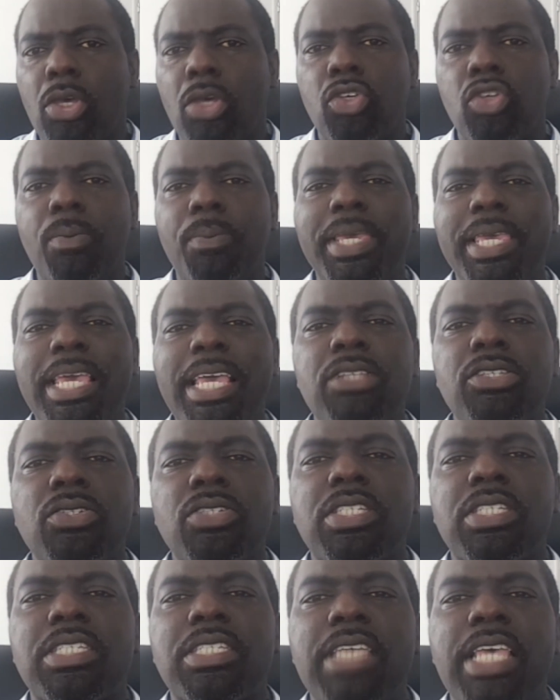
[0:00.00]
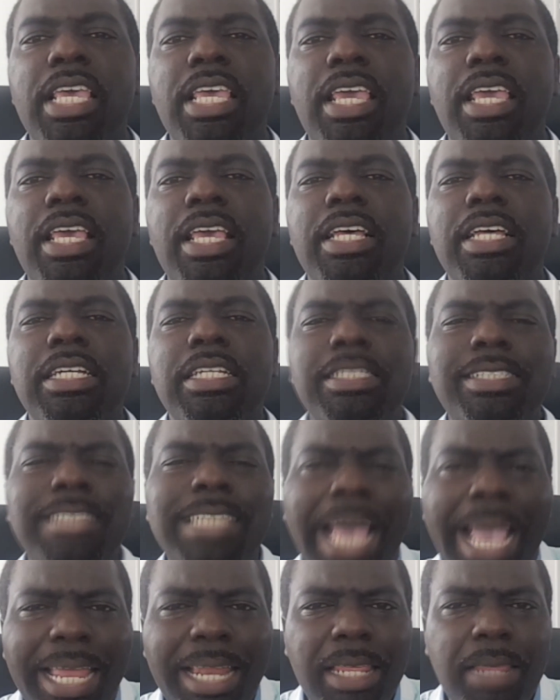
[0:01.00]
you begin to see
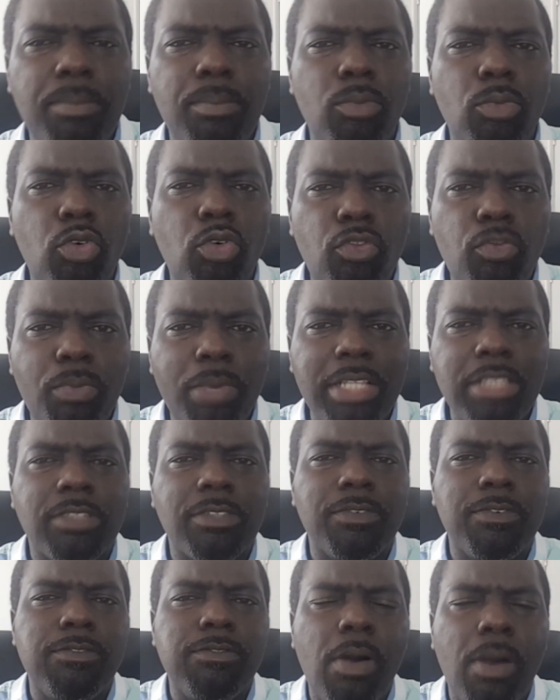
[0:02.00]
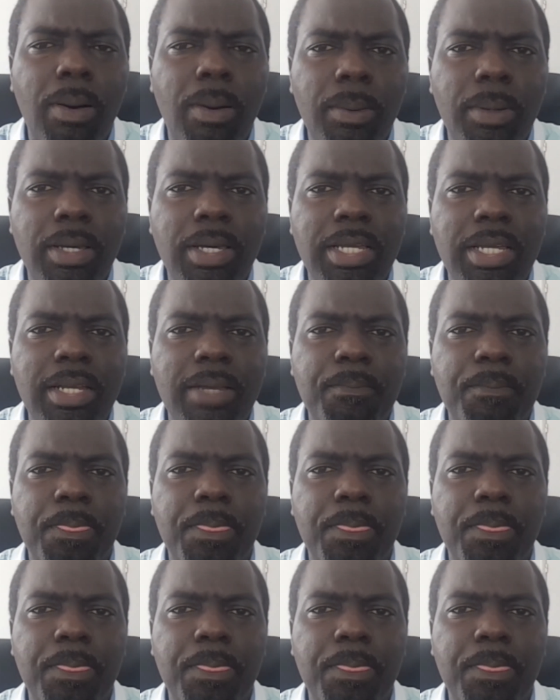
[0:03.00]
tiny movements forward